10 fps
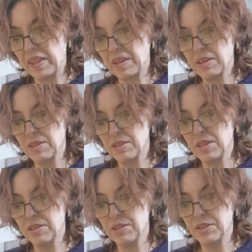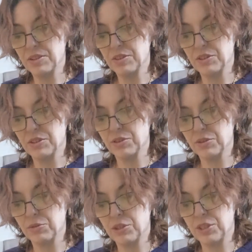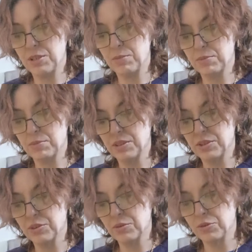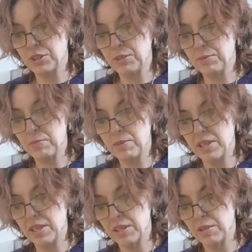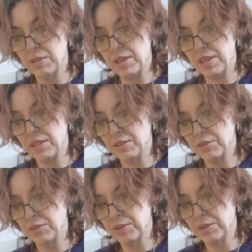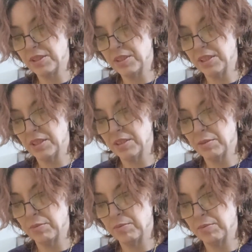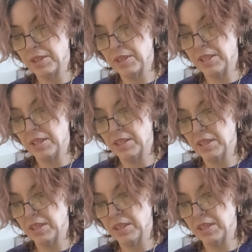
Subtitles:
Yarn is just so cheap. It's so cheap to make things with it, and